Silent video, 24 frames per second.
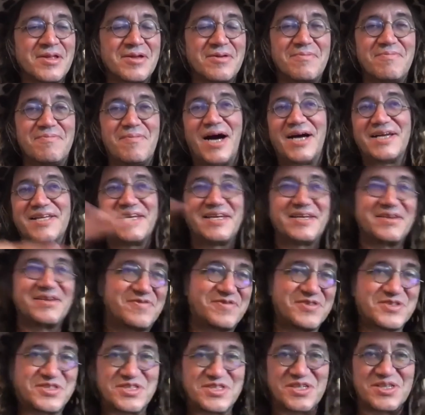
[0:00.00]
mining
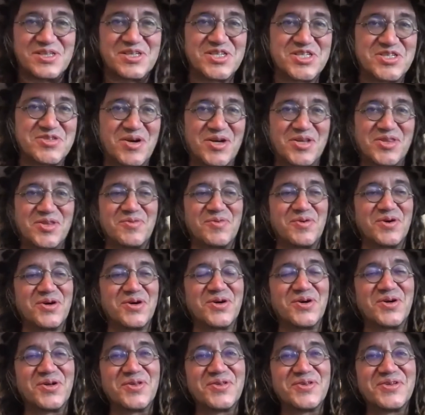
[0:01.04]
facilities around the
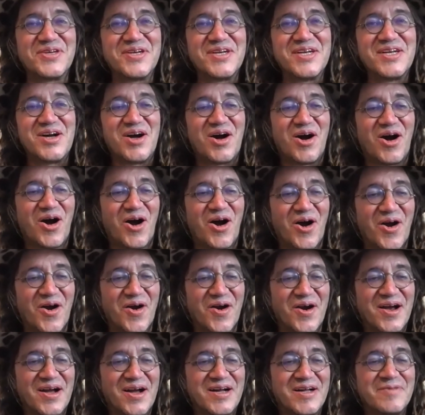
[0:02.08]
world
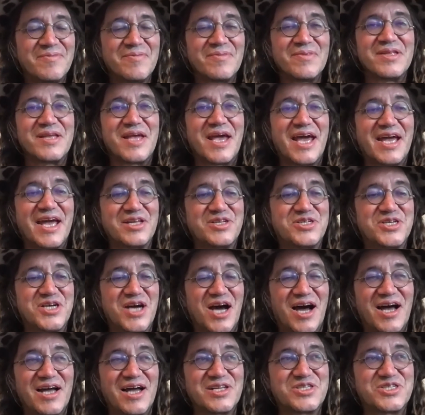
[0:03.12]
are
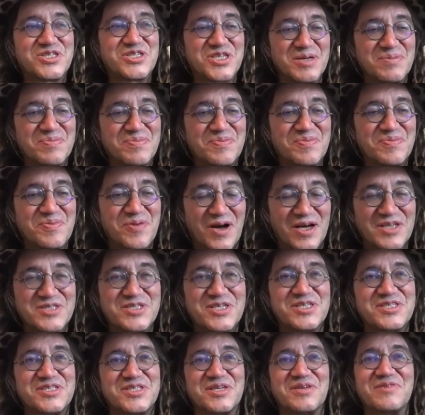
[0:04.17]
AGI chip
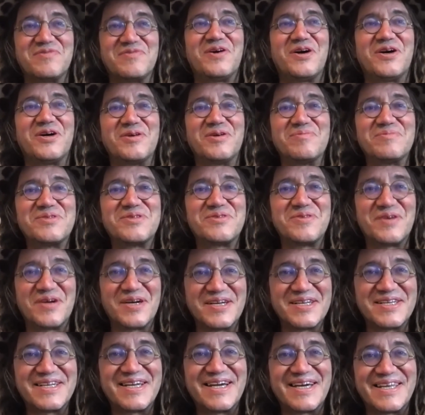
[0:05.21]
processing farms,
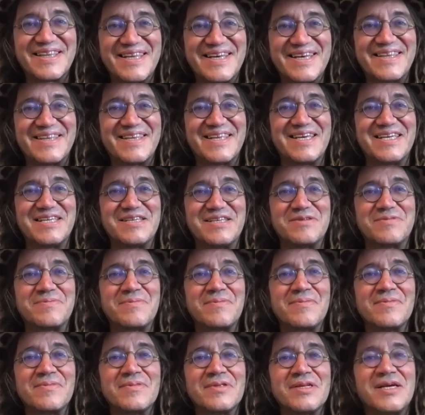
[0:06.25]
right? And then
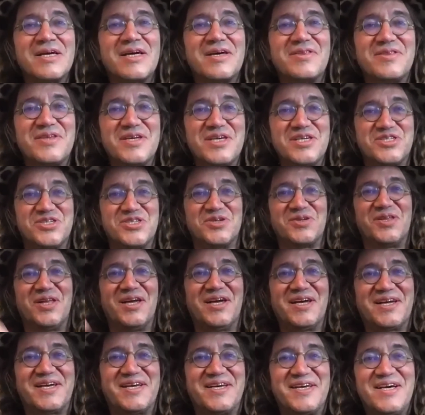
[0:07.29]
these are
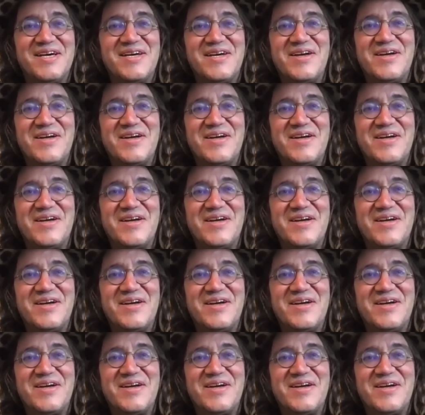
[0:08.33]
like